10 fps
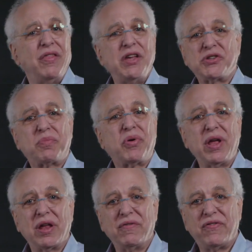These are
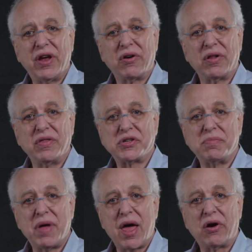pre-configured in
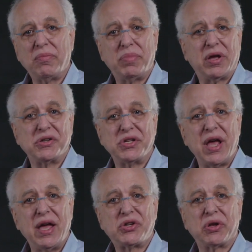this manner because
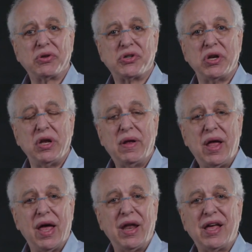the HLG
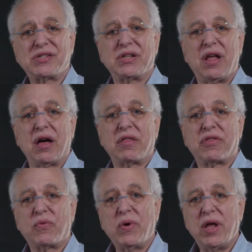and
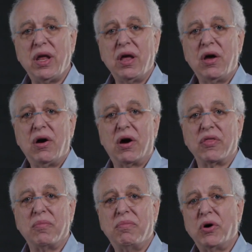S-log3
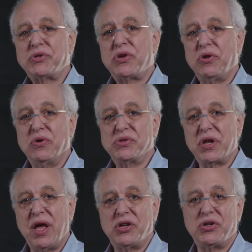are the most
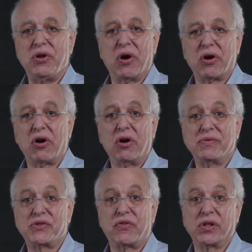used HDR
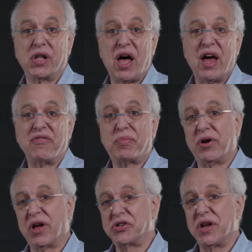curves for live
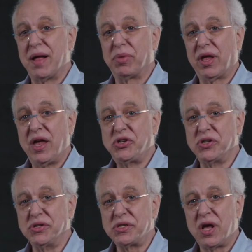production
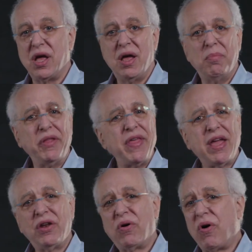applications, but they
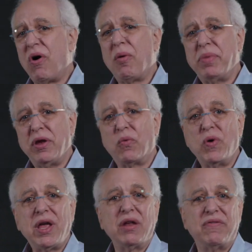can all be
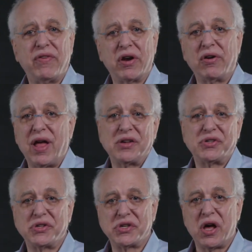reconfigured
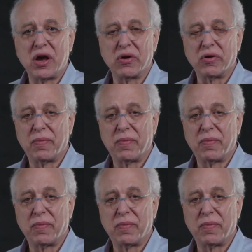as desired.